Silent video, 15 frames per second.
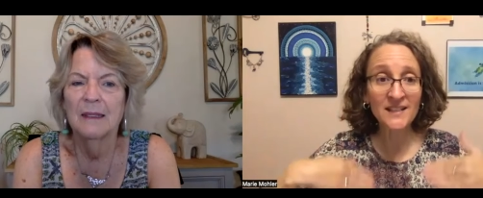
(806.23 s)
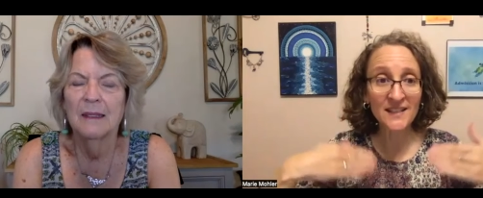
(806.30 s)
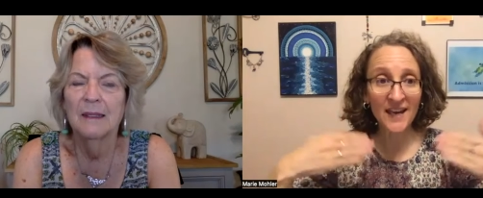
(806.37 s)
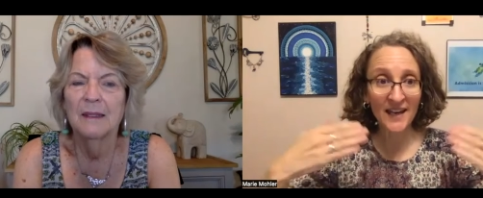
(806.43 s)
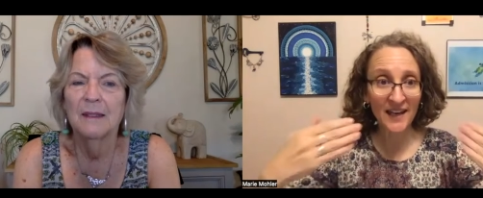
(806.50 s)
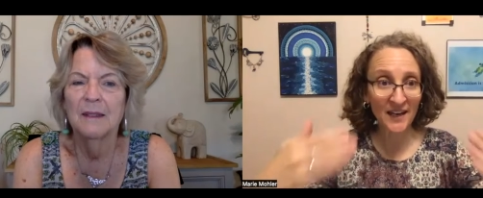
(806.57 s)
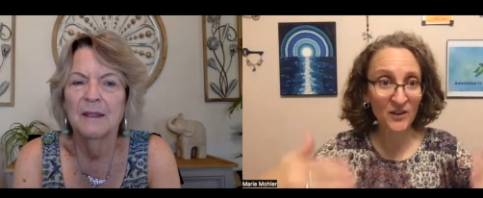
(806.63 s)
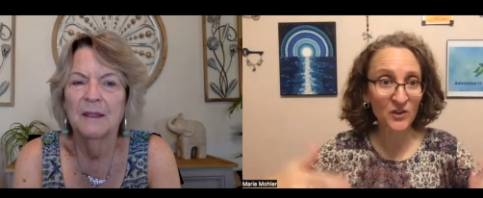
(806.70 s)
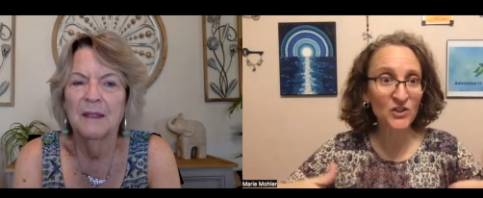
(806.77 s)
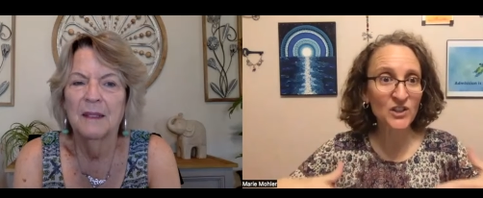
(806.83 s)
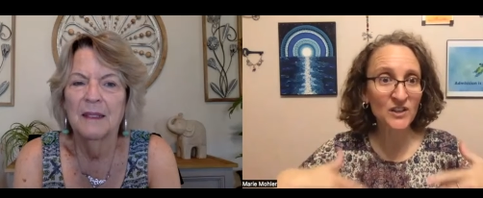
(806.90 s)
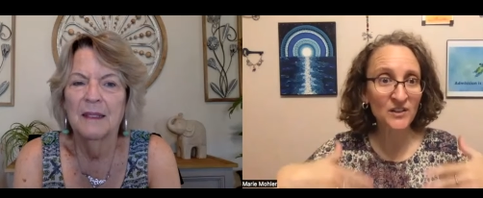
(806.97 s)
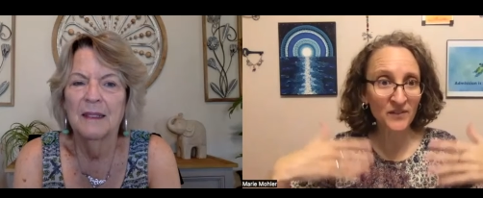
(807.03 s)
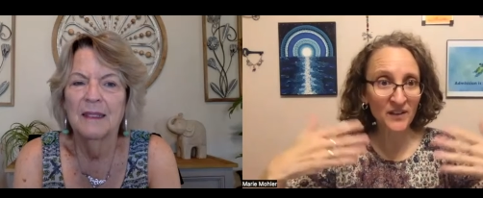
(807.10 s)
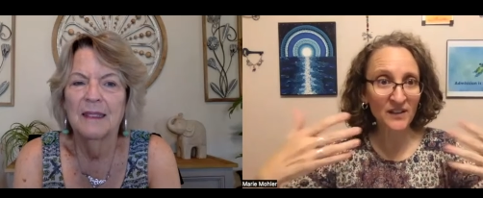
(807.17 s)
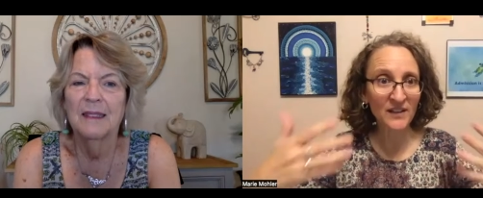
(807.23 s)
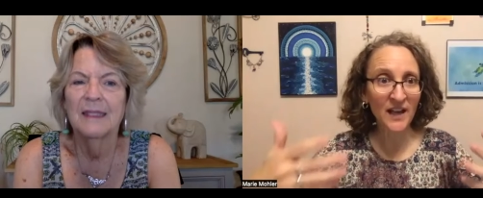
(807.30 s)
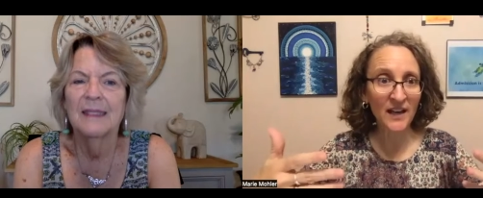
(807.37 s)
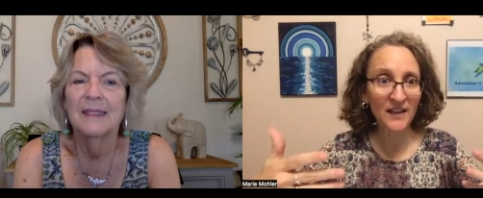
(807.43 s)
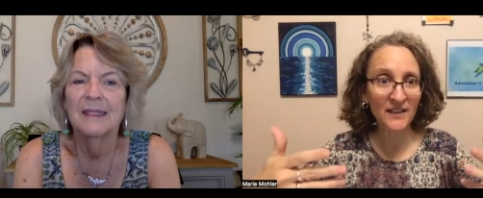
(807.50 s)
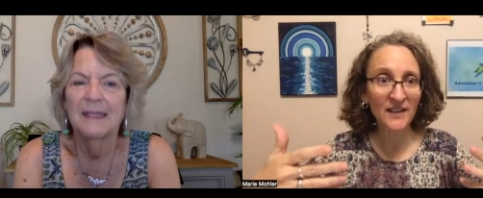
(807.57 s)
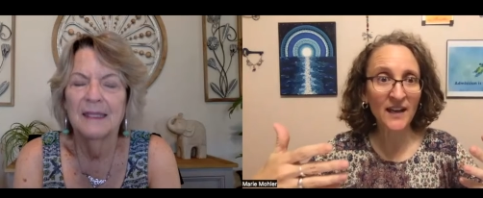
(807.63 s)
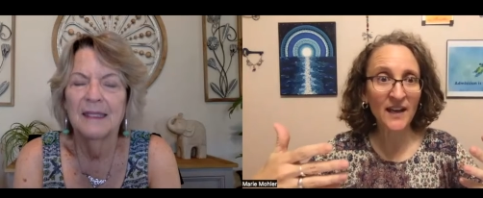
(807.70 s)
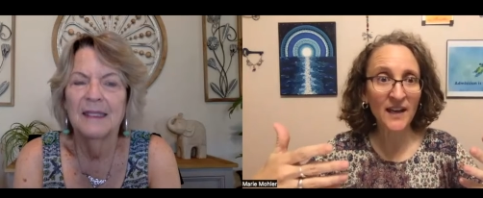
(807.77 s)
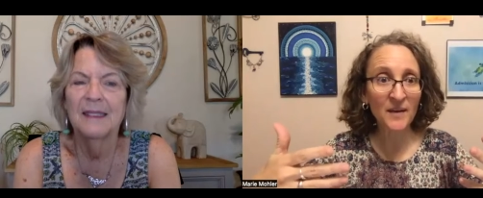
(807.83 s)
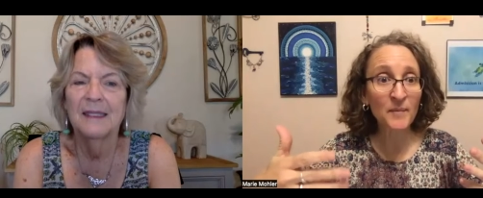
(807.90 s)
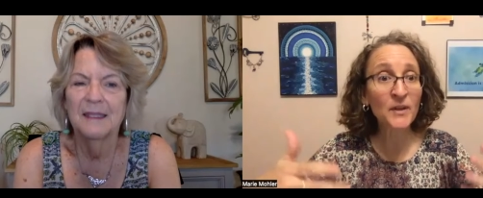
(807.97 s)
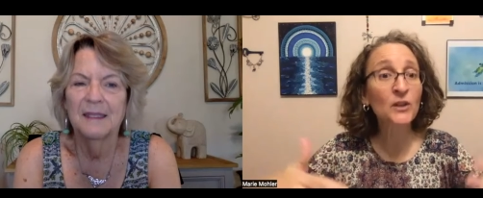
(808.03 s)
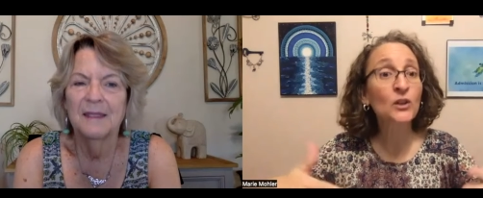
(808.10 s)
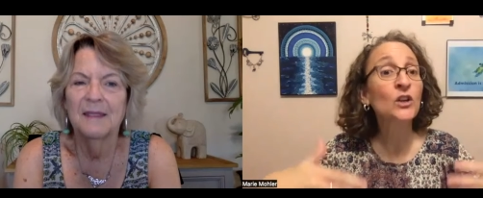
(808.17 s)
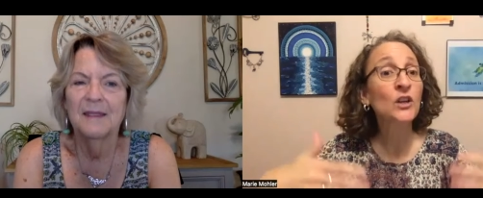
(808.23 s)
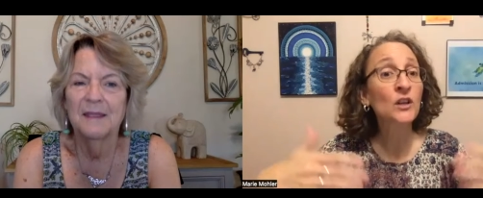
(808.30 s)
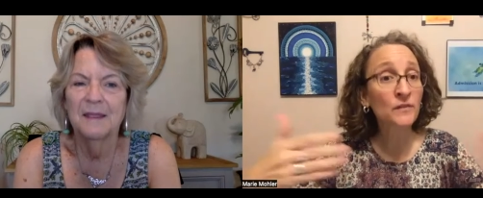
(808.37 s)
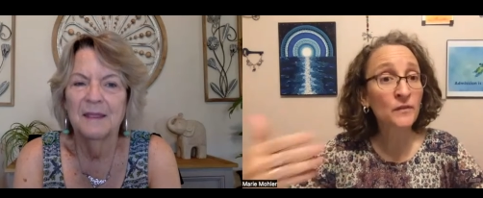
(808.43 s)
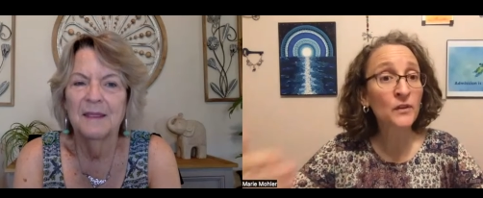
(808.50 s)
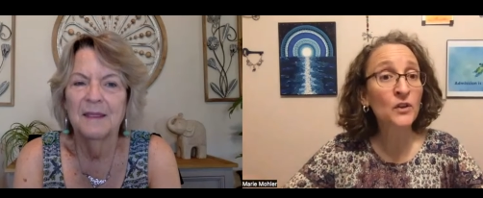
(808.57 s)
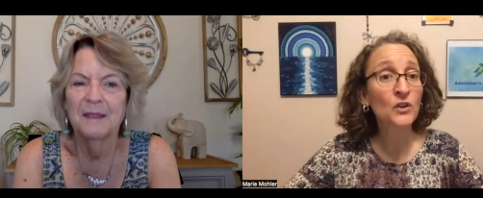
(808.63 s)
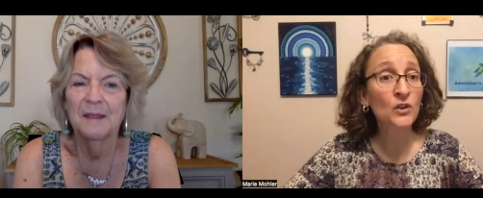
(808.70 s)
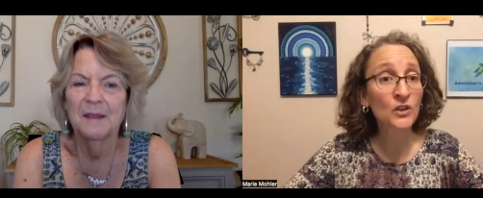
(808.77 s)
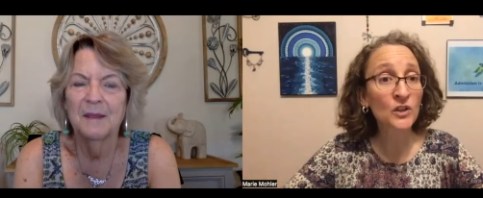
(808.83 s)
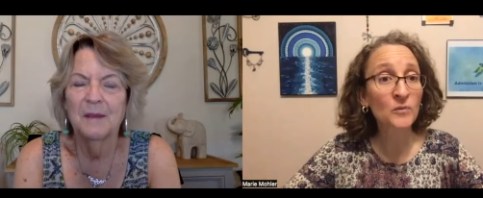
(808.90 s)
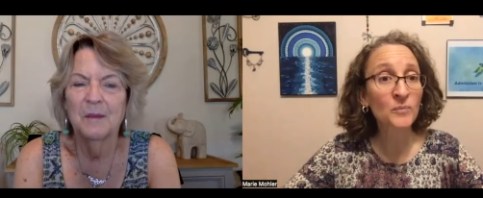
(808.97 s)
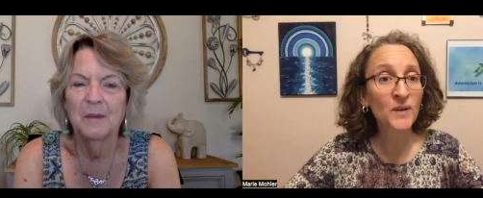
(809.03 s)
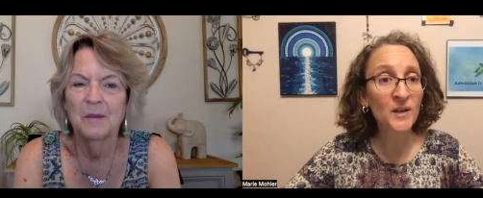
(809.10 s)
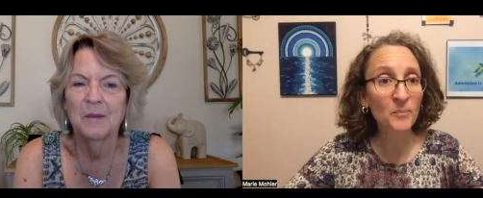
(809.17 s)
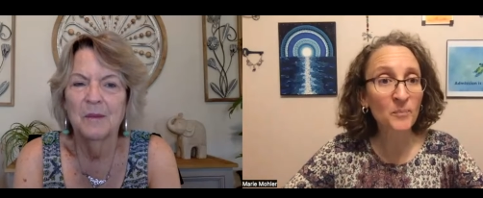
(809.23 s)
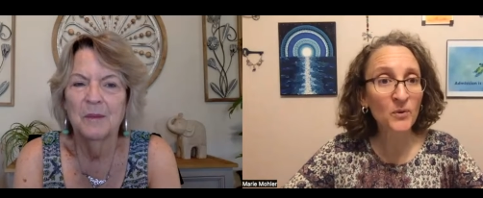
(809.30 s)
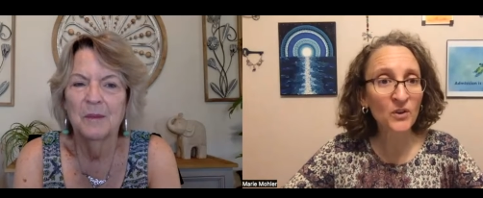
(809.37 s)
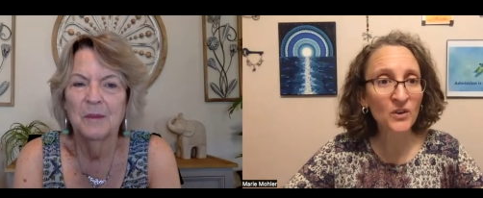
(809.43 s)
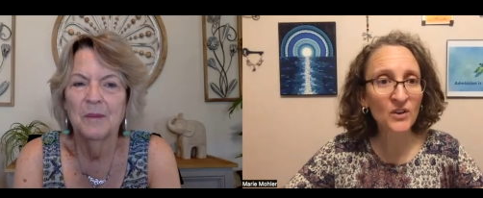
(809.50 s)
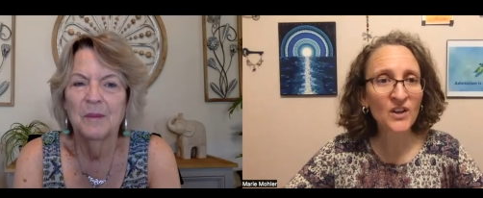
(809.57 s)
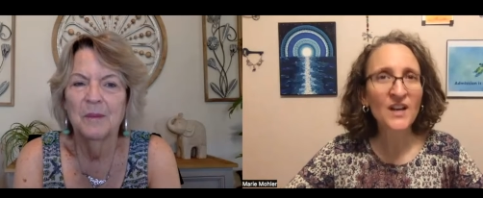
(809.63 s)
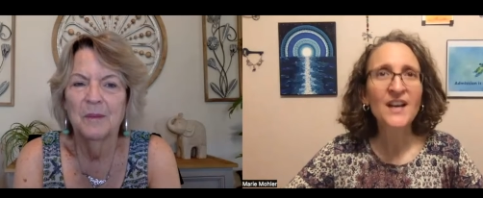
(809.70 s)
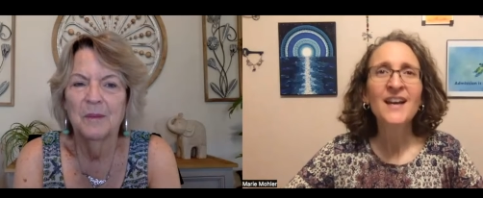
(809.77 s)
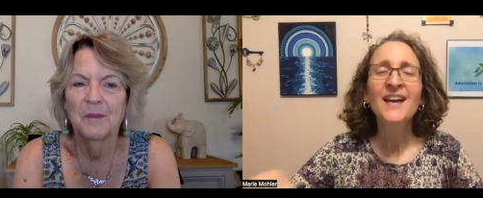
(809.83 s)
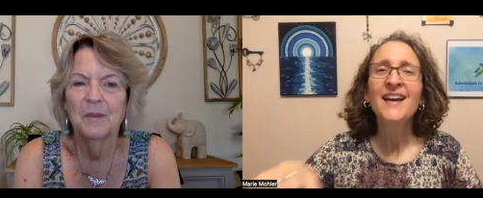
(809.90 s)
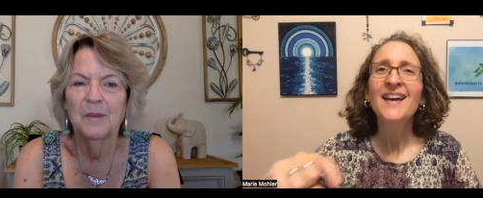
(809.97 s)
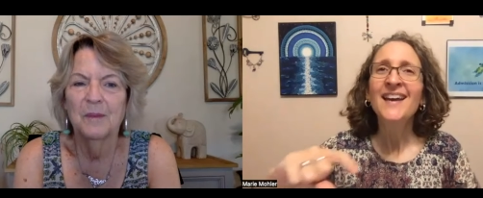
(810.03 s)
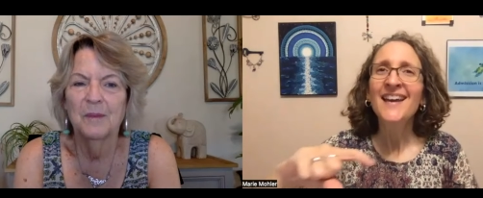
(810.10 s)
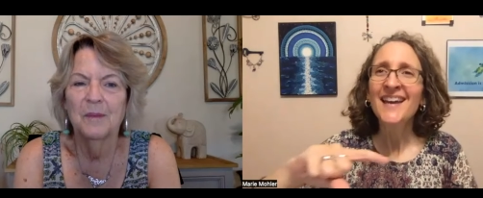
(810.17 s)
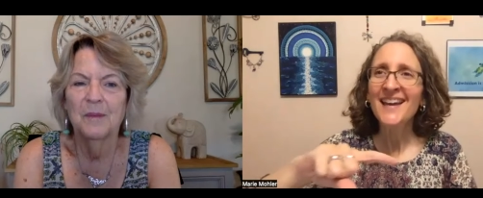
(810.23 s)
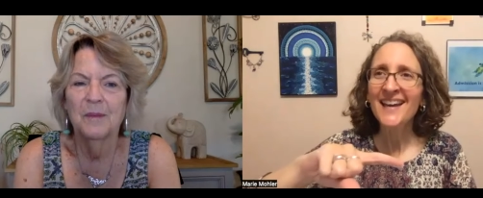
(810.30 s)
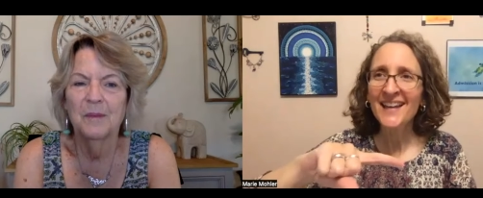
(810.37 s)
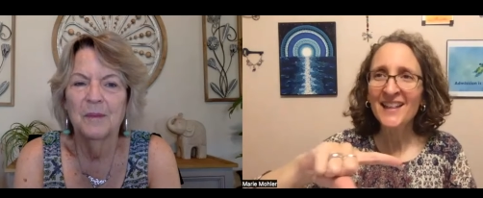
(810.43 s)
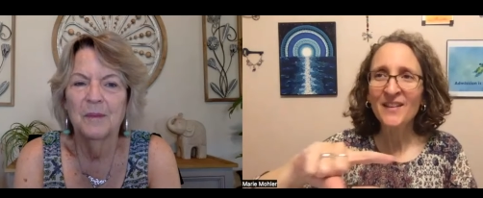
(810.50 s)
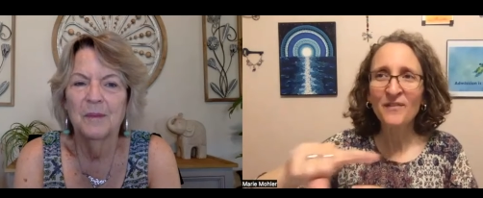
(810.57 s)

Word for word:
Speaker 1: that energy of the glad game and looking for the good in people in the